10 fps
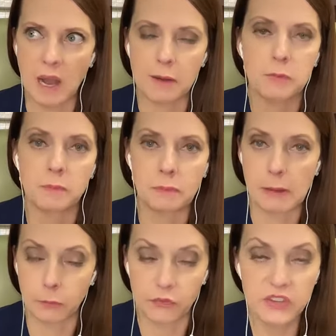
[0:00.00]
I
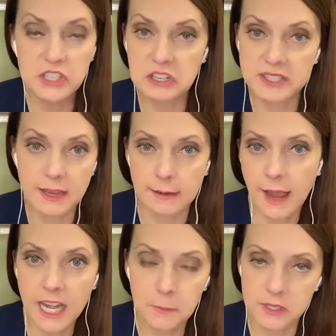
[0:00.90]
will venture to say
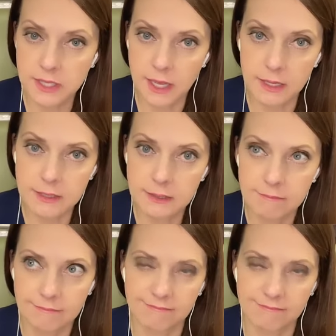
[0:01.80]
90%,